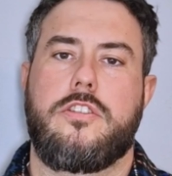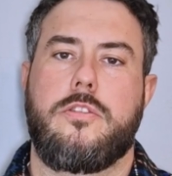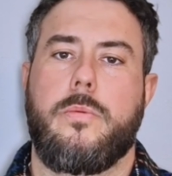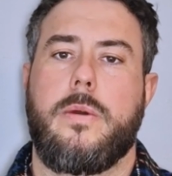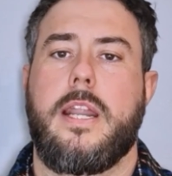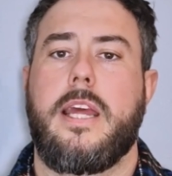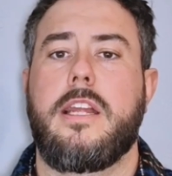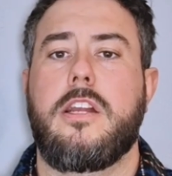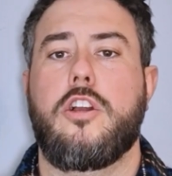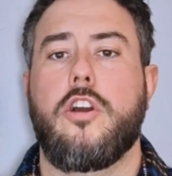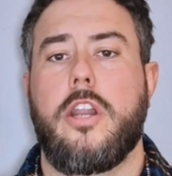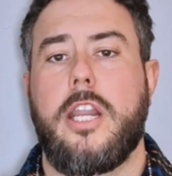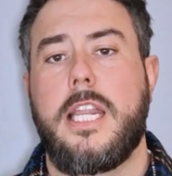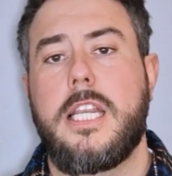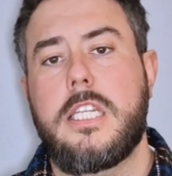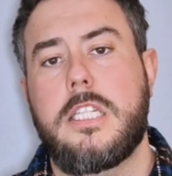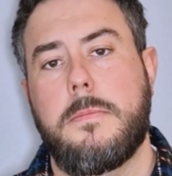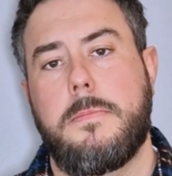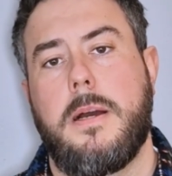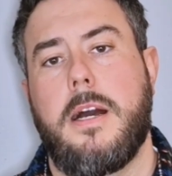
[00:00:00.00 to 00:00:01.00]
So when I got
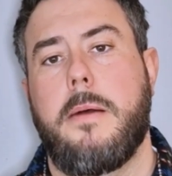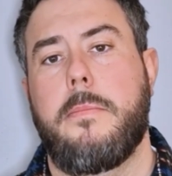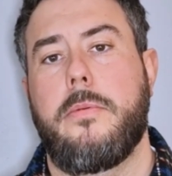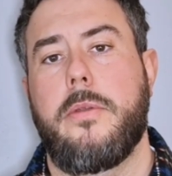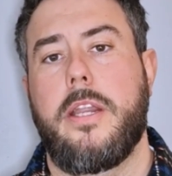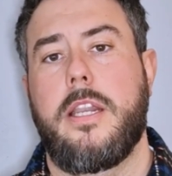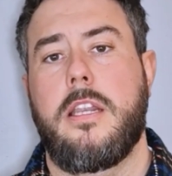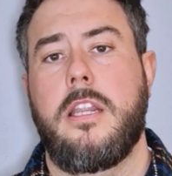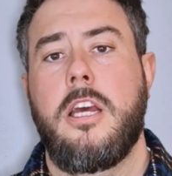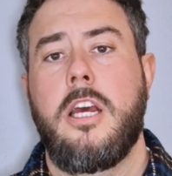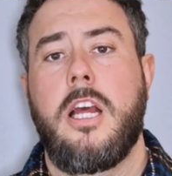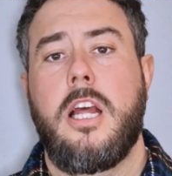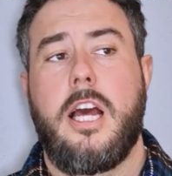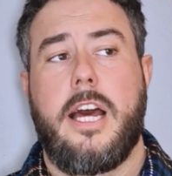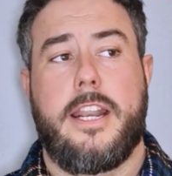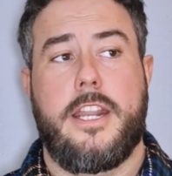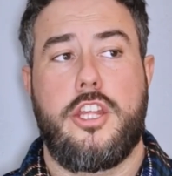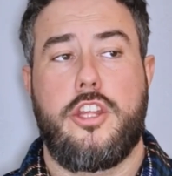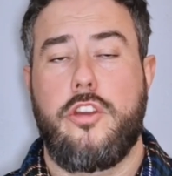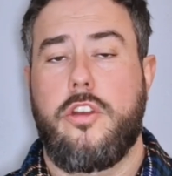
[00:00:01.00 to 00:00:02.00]
into barbering
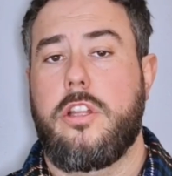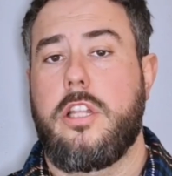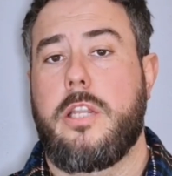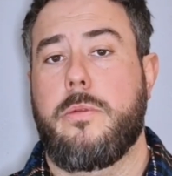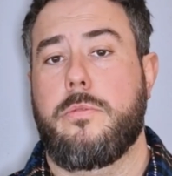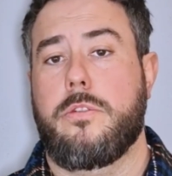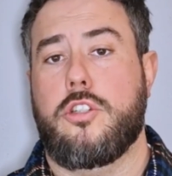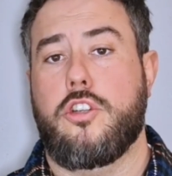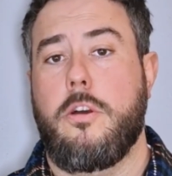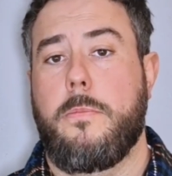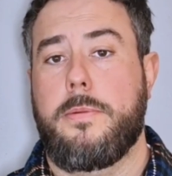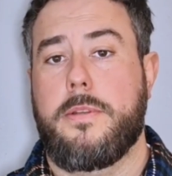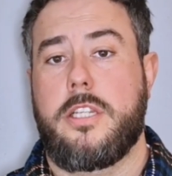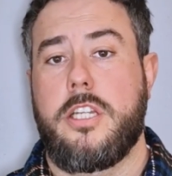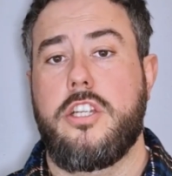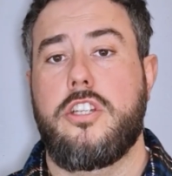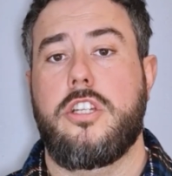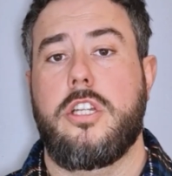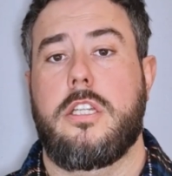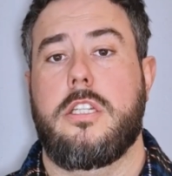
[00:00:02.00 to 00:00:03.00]
and I heard that it was
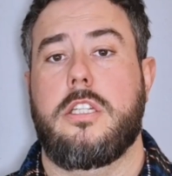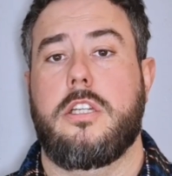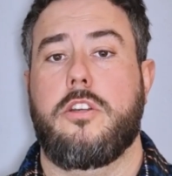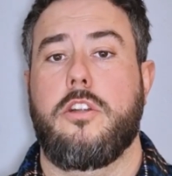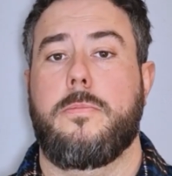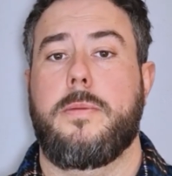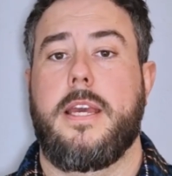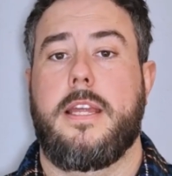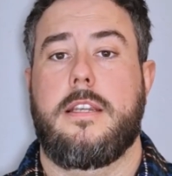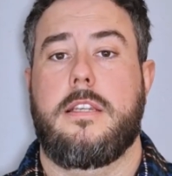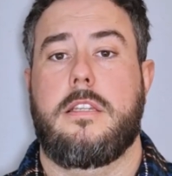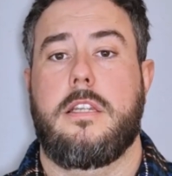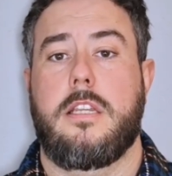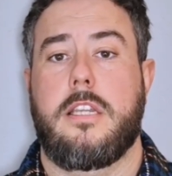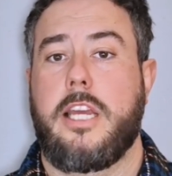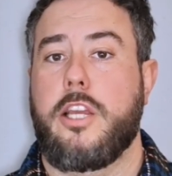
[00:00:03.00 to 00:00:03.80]
competitions that could be entered,